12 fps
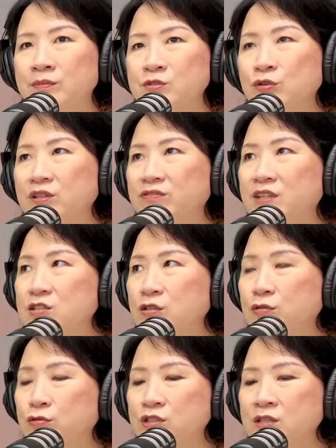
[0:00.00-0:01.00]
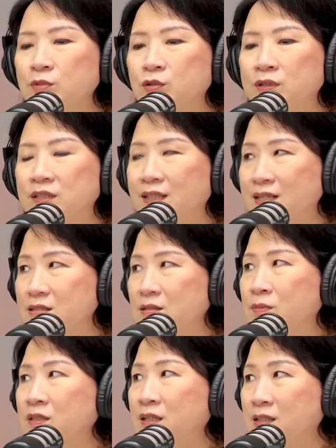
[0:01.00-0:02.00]
So if there's collusion between the
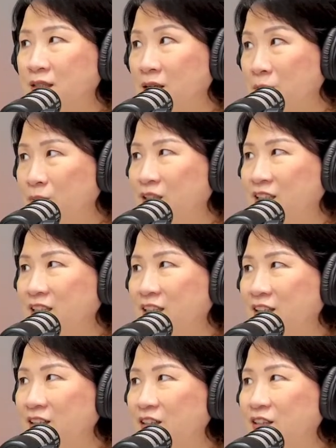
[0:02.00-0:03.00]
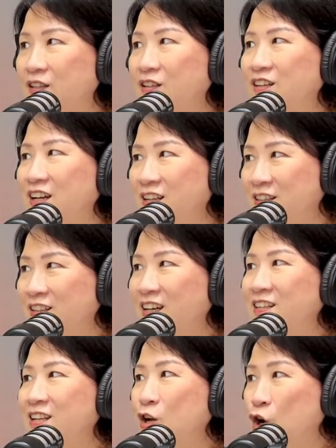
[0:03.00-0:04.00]
customer and the company
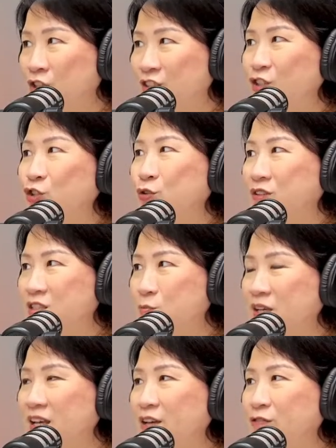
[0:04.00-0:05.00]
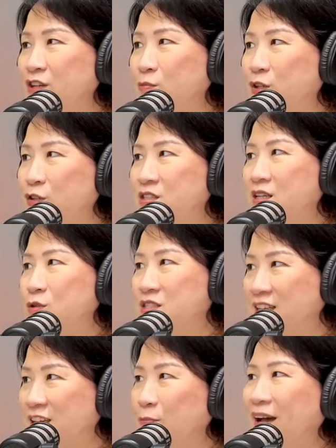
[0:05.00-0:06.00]
and they continued this behavior because there
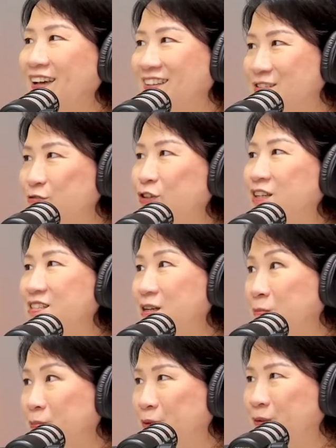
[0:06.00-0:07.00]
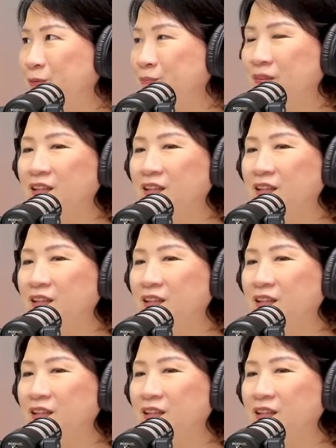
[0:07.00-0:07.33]
was kickbacks, for example.